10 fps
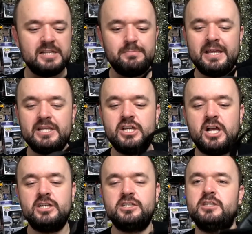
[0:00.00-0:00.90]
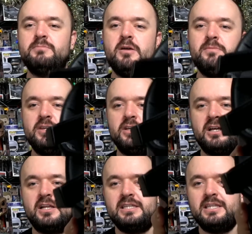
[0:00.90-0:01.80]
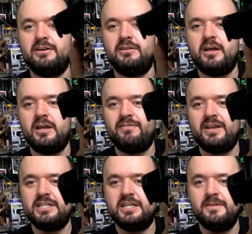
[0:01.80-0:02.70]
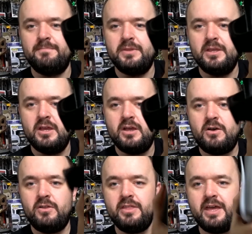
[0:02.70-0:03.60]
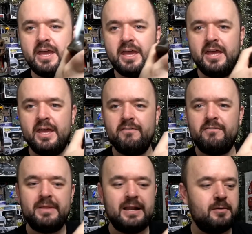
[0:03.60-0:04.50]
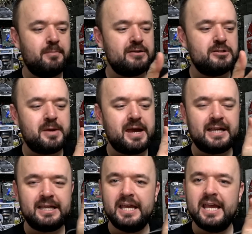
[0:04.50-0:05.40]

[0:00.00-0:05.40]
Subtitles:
It's being charged at the moment. You can kind of see the little light flashing on there from that little battery pack,